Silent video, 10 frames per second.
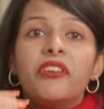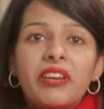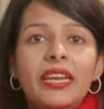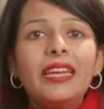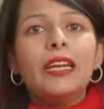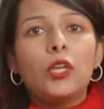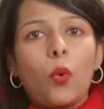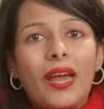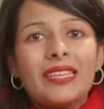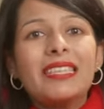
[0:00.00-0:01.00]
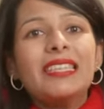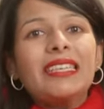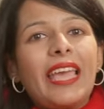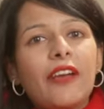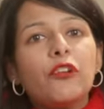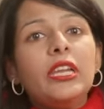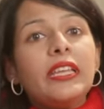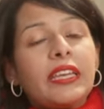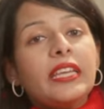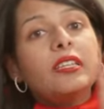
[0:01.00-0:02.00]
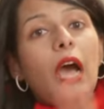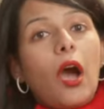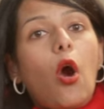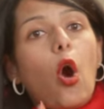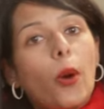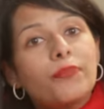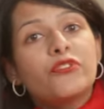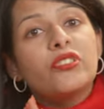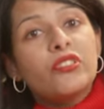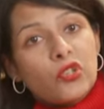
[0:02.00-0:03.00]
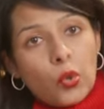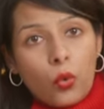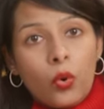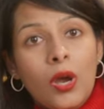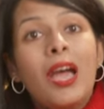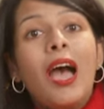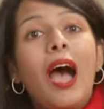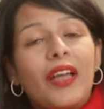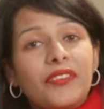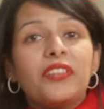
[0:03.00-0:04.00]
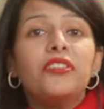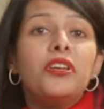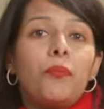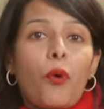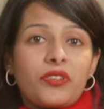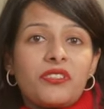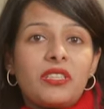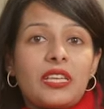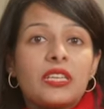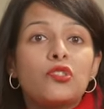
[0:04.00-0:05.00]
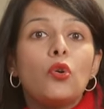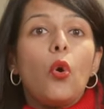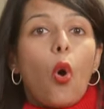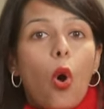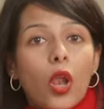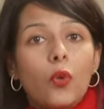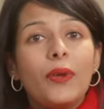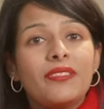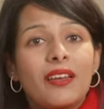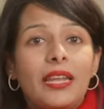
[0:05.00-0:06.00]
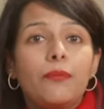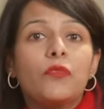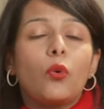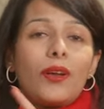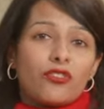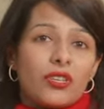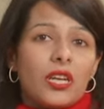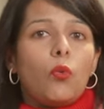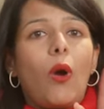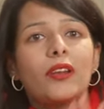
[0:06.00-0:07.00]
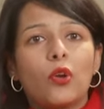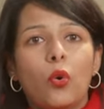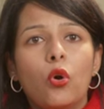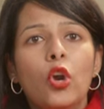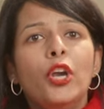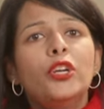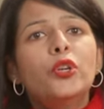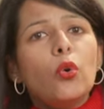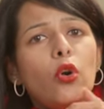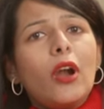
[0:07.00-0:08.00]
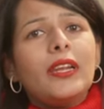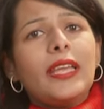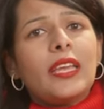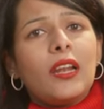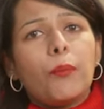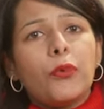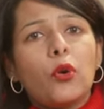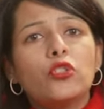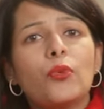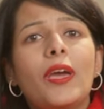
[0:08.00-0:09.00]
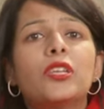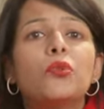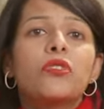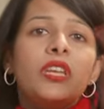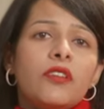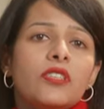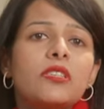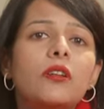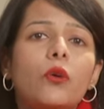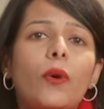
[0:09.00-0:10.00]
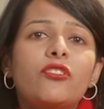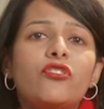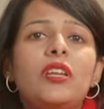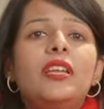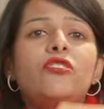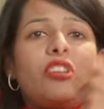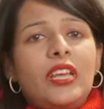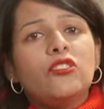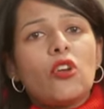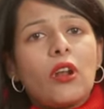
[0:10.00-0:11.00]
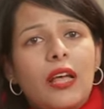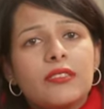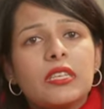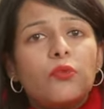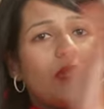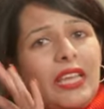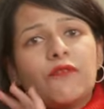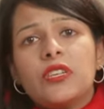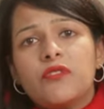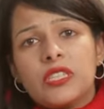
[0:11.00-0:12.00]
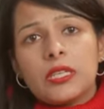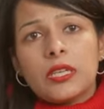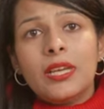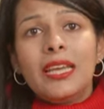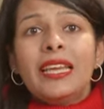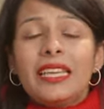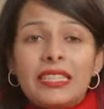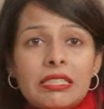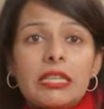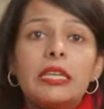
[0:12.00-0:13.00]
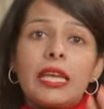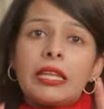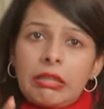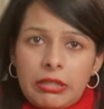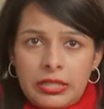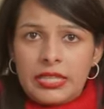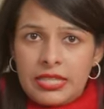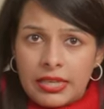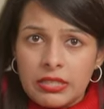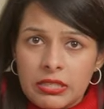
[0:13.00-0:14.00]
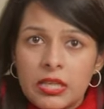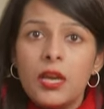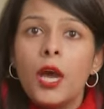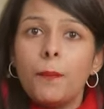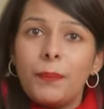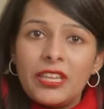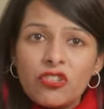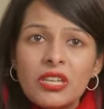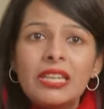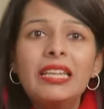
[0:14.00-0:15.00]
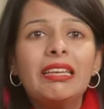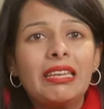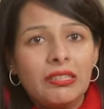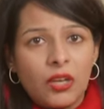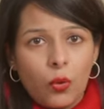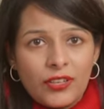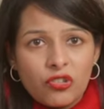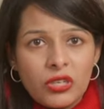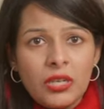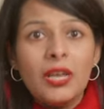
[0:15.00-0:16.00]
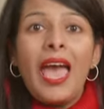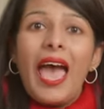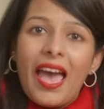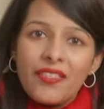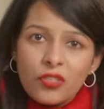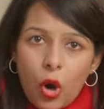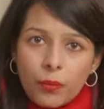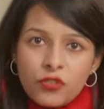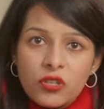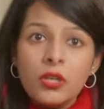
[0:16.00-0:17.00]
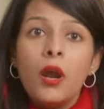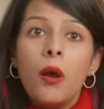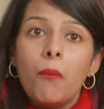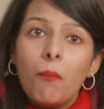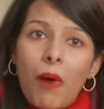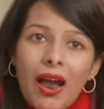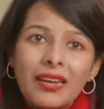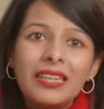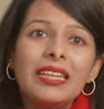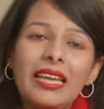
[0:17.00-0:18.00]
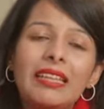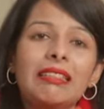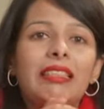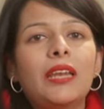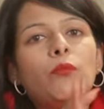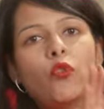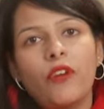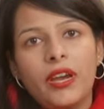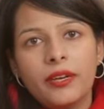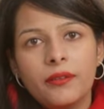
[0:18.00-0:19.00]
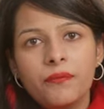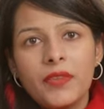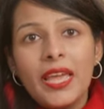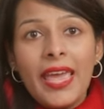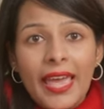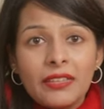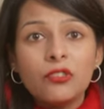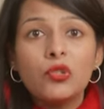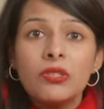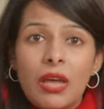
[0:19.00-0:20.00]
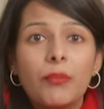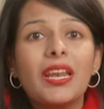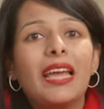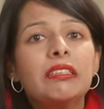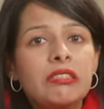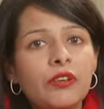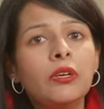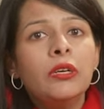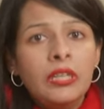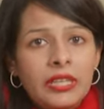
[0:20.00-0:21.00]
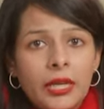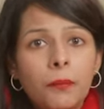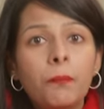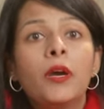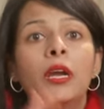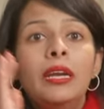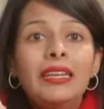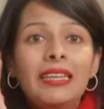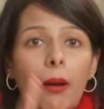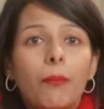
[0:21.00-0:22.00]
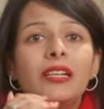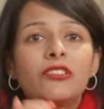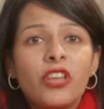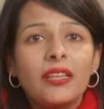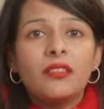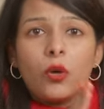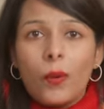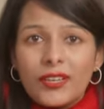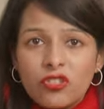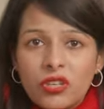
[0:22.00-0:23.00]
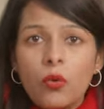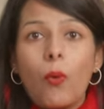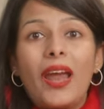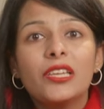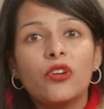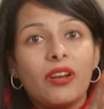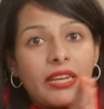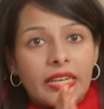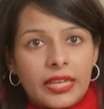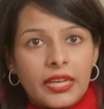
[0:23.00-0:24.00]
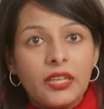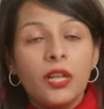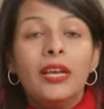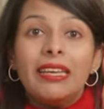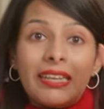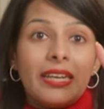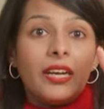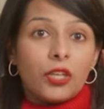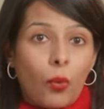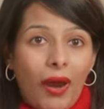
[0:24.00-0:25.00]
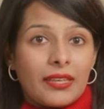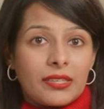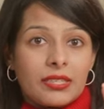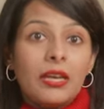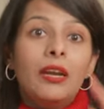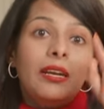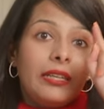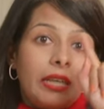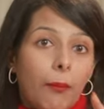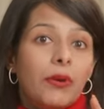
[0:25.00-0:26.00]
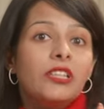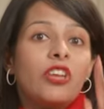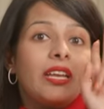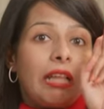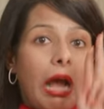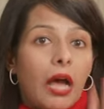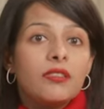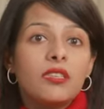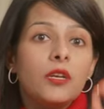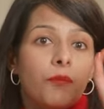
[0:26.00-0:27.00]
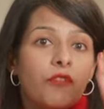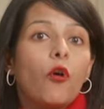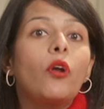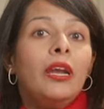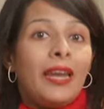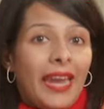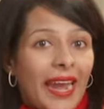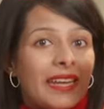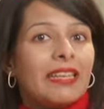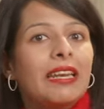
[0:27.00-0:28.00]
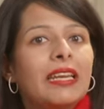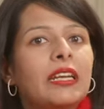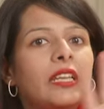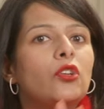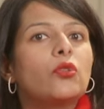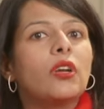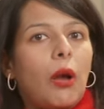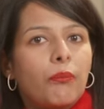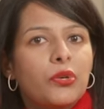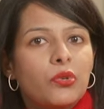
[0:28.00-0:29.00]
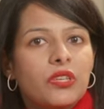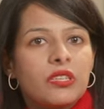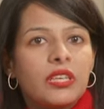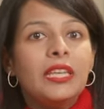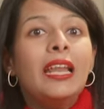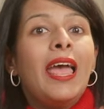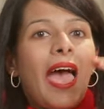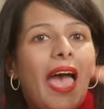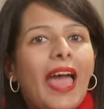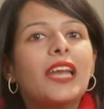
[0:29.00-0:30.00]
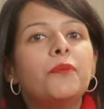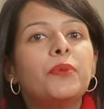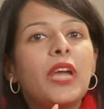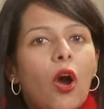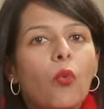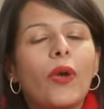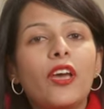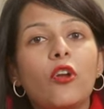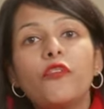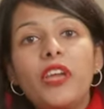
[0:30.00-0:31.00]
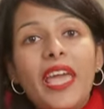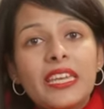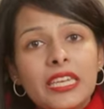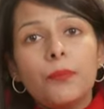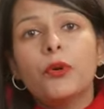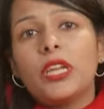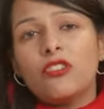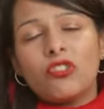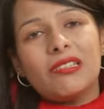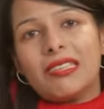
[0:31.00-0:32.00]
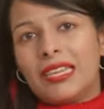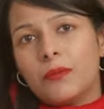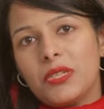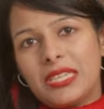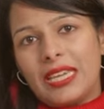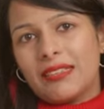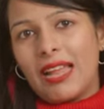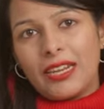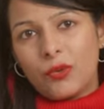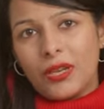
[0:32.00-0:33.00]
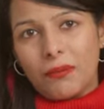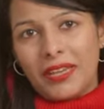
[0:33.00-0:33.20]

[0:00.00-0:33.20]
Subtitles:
Read it twice and carefully read the options too. Another important thing is to always attempt the question in one go. Do not take an approach where you revisit a question and change your answer with every visit. Instead, take 30 seconds, patiently read the question and the option, mark it and then move ahead. Hence, to summarize the tip, double check the question while you are reading it. Read it twice. Double check the answer before entering it into the computer screen and be aware of any potential silly mistakes that you can